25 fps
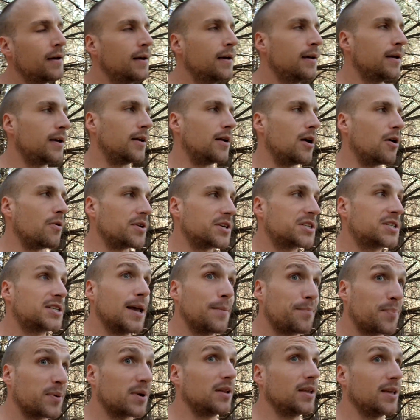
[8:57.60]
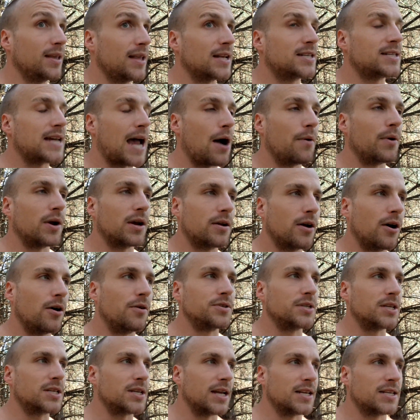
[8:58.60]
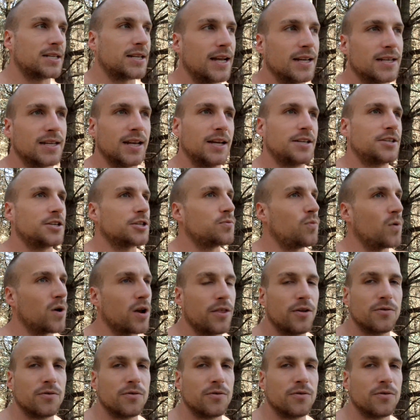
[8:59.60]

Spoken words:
You know, because typically that's how it goes. It's just one of